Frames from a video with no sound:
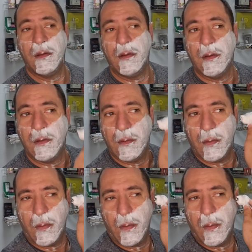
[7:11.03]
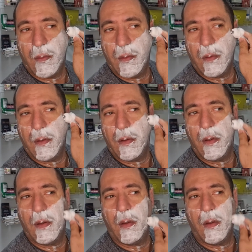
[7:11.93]

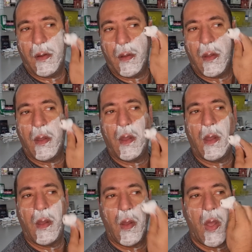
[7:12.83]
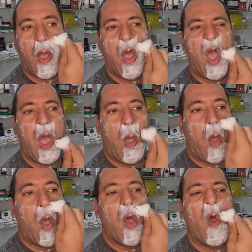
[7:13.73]

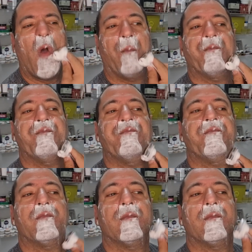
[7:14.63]
Nothing is said.